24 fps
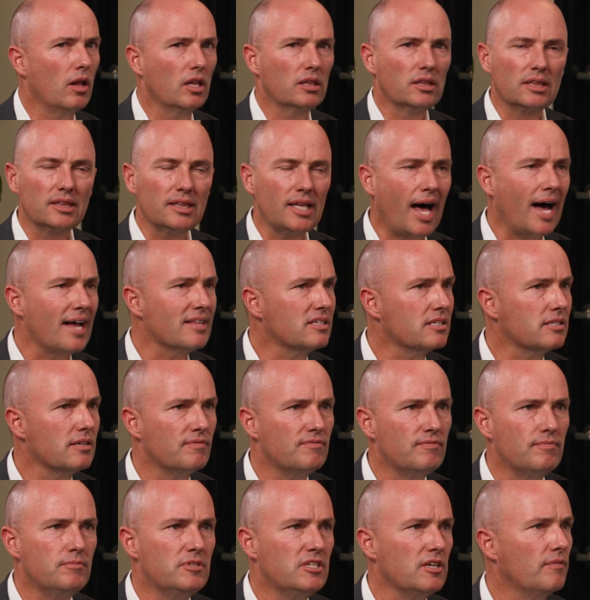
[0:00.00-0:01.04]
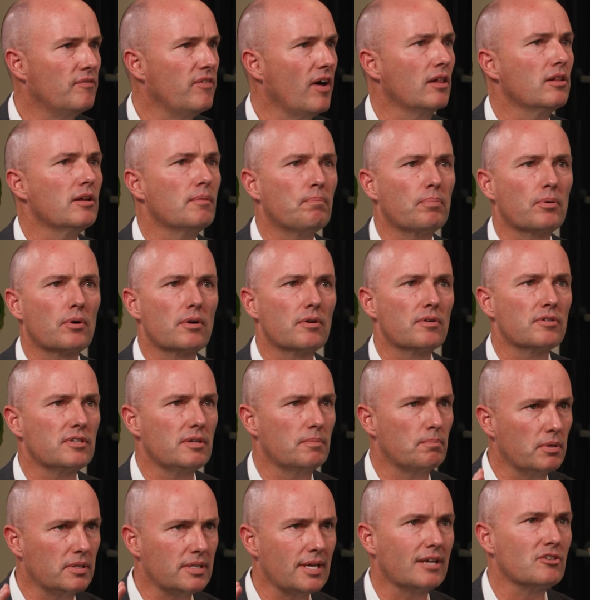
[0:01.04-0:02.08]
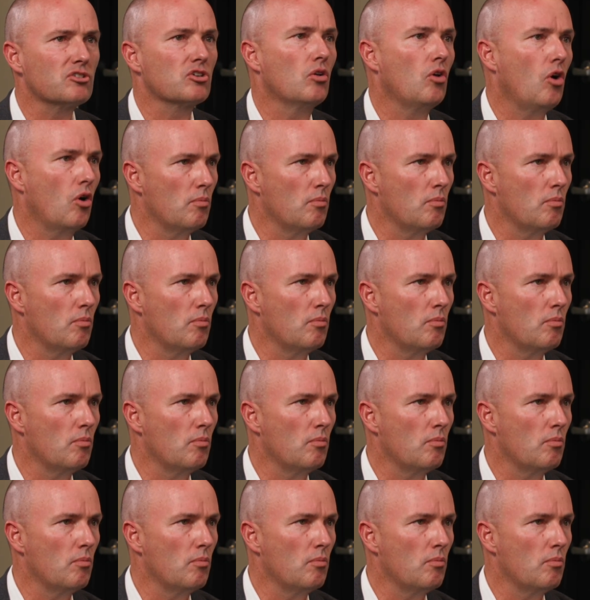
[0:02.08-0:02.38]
Lots of developers and potential